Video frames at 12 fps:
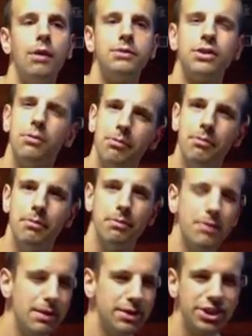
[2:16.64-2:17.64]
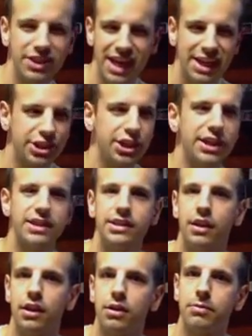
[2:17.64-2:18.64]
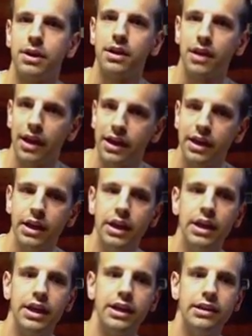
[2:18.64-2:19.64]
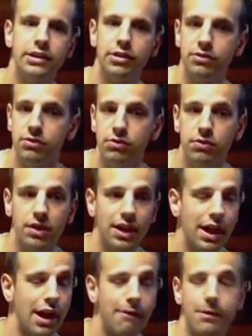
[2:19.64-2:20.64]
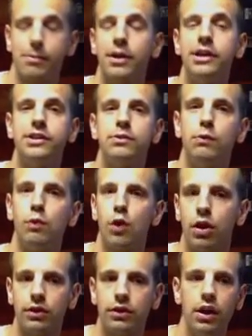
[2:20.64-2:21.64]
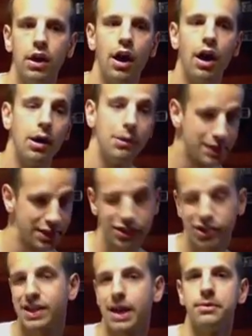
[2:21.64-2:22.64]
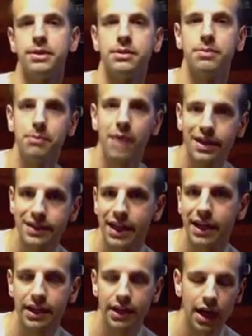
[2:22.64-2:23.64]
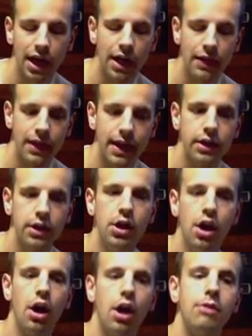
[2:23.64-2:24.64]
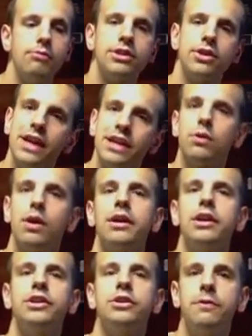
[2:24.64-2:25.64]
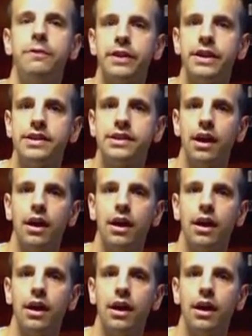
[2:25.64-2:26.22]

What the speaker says: So maybe just kind of shedding a little bit of light into everybody's world. This just happens to be my take on that. So that's what I'm going to do for this.